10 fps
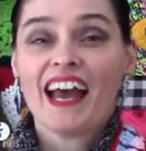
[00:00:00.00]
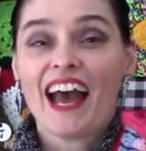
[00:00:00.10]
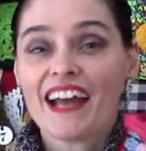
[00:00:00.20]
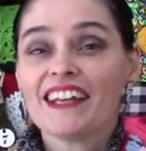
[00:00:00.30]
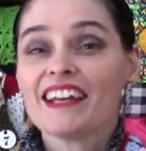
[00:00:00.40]

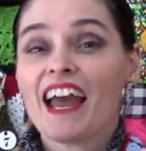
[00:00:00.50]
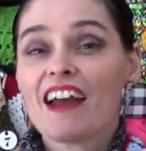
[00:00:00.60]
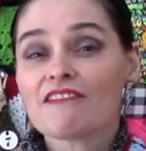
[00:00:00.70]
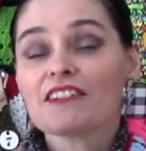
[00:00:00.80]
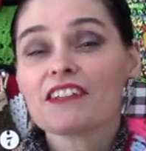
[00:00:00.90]
Adding
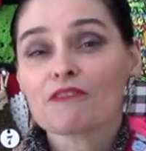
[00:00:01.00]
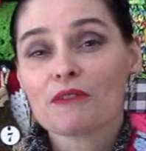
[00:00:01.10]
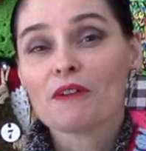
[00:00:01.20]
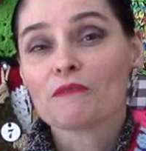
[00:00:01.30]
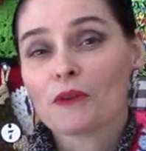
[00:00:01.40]
every
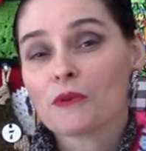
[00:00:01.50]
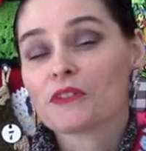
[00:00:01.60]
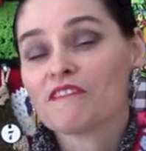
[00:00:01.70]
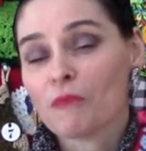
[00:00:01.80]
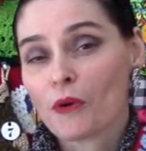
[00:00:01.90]
three
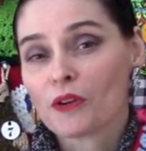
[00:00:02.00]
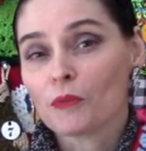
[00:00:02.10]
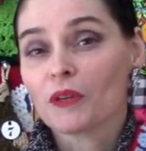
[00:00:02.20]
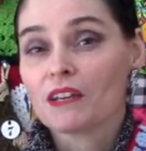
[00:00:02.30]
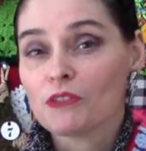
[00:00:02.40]
rows of border
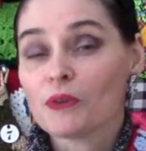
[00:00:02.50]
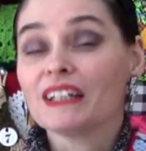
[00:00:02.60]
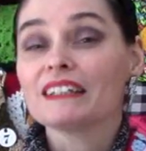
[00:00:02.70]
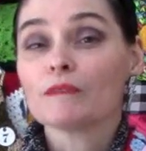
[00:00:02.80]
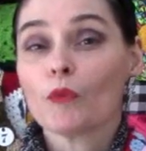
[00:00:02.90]
will give you
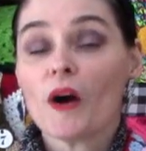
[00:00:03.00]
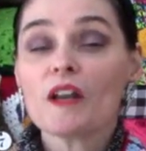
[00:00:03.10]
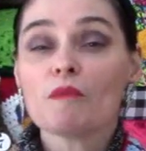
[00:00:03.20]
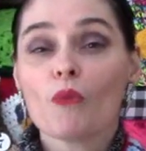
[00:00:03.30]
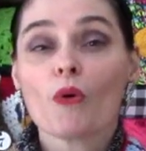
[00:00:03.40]
a
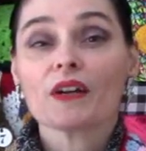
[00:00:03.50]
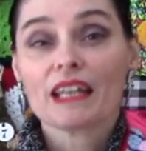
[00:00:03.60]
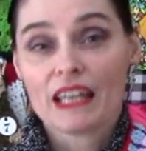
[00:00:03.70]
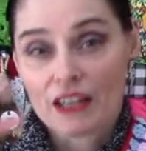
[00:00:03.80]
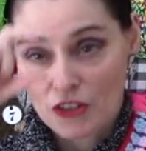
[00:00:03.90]
one more
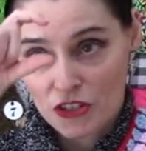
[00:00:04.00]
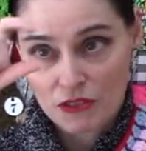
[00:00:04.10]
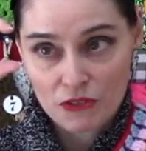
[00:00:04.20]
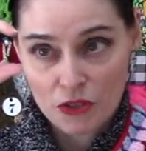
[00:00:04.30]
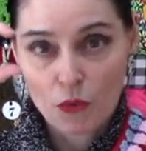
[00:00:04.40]
inch,
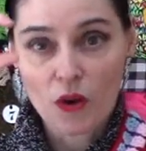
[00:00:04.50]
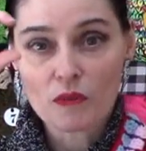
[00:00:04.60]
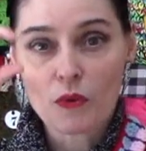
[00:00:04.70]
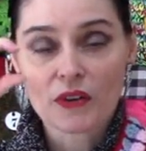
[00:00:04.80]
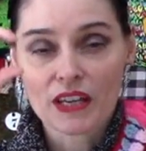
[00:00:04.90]
so
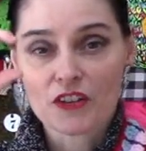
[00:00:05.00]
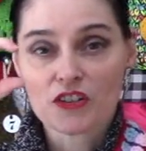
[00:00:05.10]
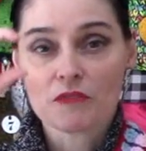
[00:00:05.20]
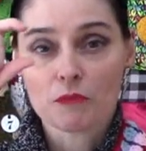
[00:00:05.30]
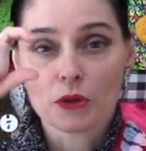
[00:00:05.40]
one more
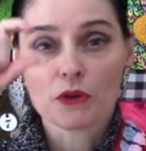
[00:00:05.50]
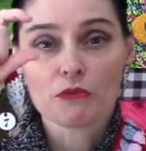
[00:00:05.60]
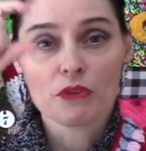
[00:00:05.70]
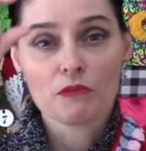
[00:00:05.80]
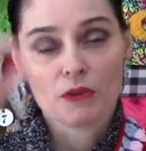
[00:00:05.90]
inch per
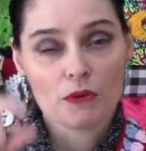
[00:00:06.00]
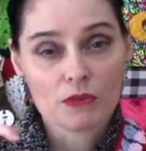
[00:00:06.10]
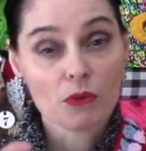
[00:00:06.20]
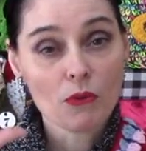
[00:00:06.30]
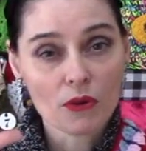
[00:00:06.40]
three
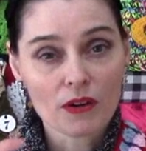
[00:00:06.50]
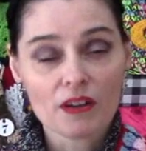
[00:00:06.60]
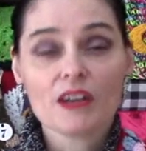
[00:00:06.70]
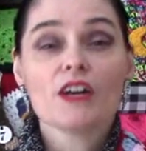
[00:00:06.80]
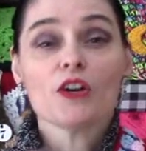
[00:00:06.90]
rows,
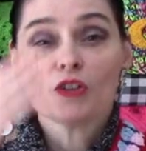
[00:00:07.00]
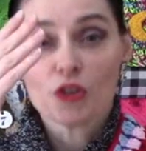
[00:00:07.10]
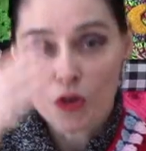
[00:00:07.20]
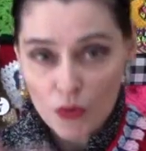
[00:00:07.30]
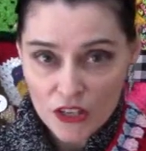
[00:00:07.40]
or
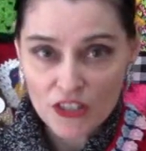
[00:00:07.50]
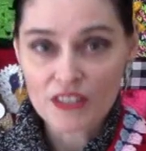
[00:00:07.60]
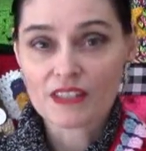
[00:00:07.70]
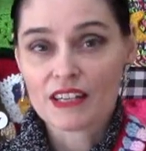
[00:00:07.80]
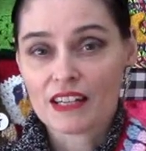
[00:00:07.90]
two
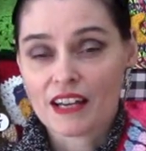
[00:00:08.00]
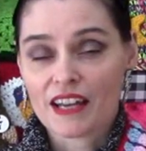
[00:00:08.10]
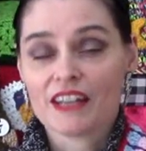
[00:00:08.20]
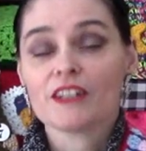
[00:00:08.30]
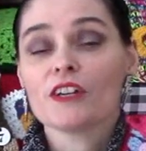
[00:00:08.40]
inches in
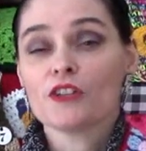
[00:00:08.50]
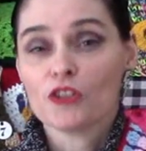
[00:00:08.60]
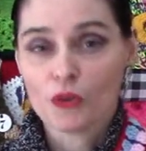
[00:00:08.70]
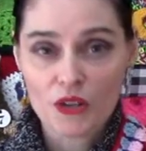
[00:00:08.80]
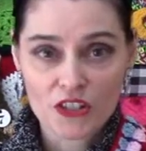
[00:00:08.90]
height
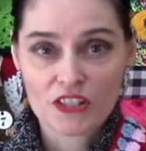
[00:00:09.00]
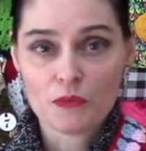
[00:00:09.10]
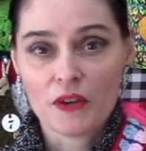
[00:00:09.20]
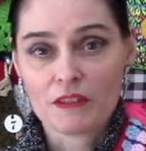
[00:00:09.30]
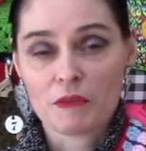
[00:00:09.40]
two inches
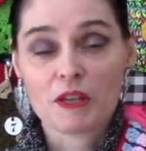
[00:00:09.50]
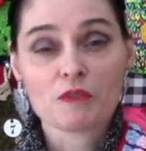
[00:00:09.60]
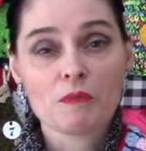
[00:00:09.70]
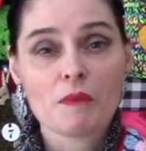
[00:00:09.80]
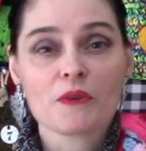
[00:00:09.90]
in width,
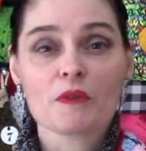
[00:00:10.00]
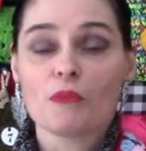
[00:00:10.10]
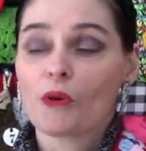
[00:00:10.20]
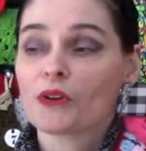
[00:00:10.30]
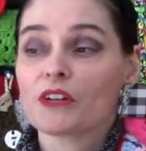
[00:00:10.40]
because remember the
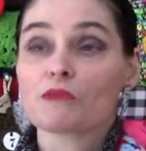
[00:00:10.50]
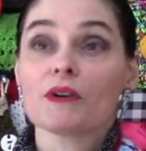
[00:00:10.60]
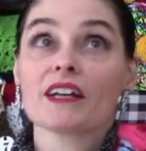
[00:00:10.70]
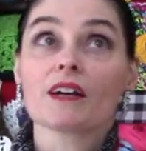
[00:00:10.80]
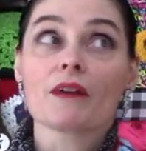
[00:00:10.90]
border is
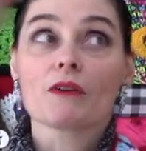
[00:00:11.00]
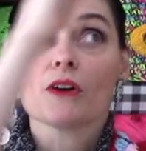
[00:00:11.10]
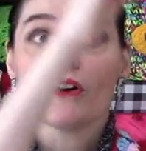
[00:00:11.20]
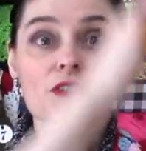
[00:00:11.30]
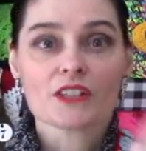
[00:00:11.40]
running around
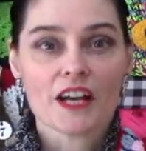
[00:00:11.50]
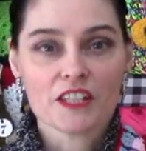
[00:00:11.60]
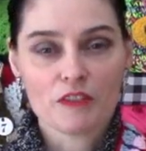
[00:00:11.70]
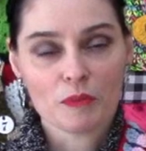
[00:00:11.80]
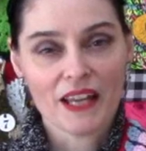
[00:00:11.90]
all
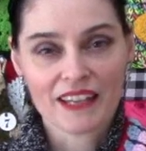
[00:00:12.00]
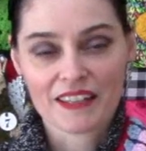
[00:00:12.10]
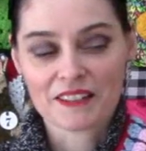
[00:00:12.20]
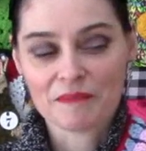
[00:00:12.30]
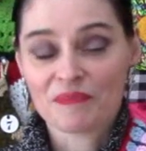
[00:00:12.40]
sides of your
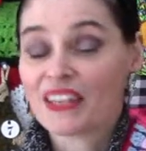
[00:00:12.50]
blanket.